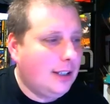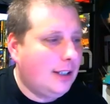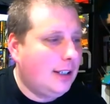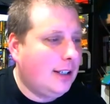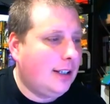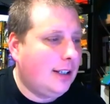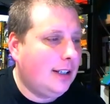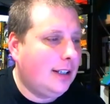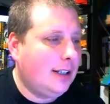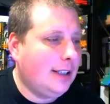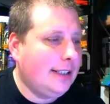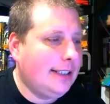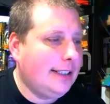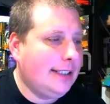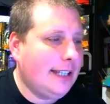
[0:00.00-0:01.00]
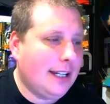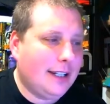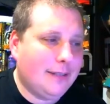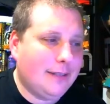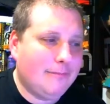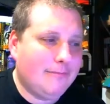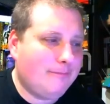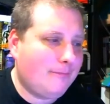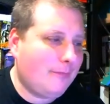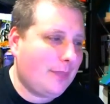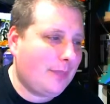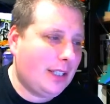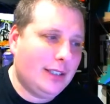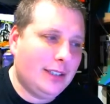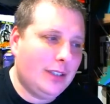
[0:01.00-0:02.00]
Uh, yeah.
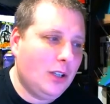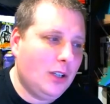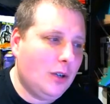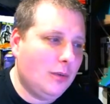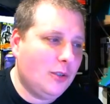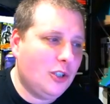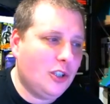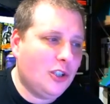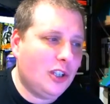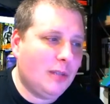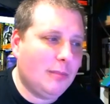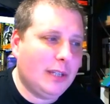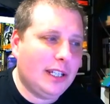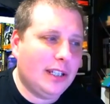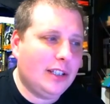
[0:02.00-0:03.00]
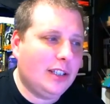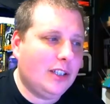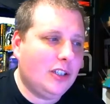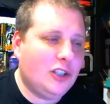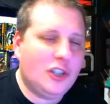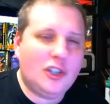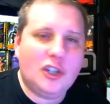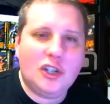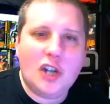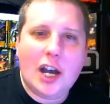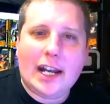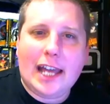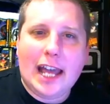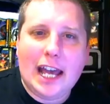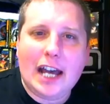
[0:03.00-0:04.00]
No, she shouldn't be, she should
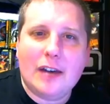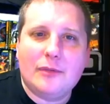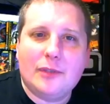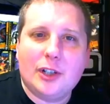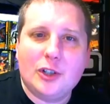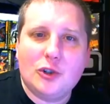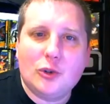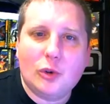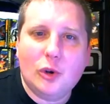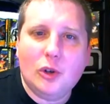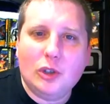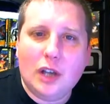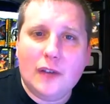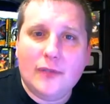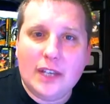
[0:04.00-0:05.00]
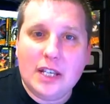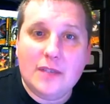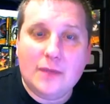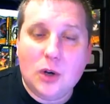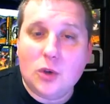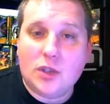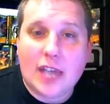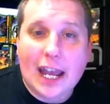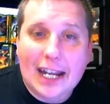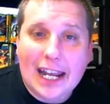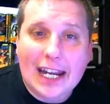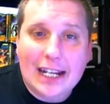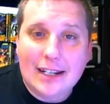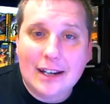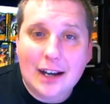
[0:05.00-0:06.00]
not have control of these votes at
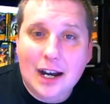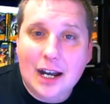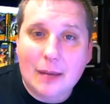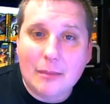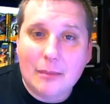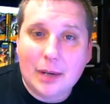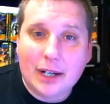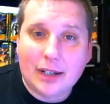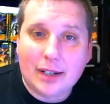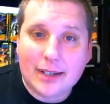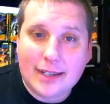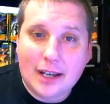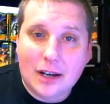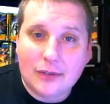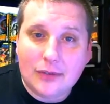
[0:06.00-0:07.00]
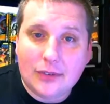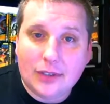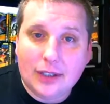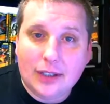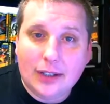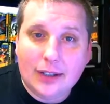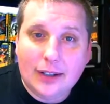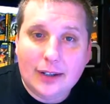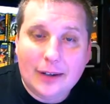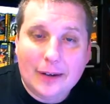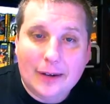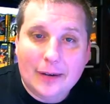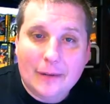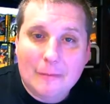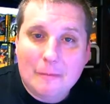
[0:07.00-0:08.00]
any time by herself.
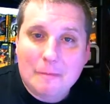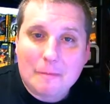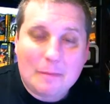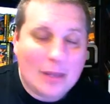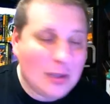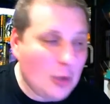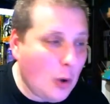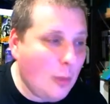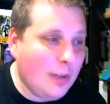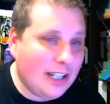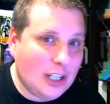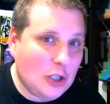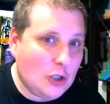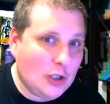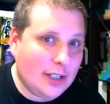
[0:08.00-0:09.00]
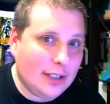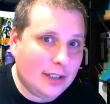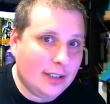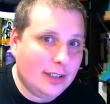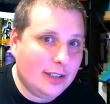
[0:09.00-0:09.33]
Nobody should.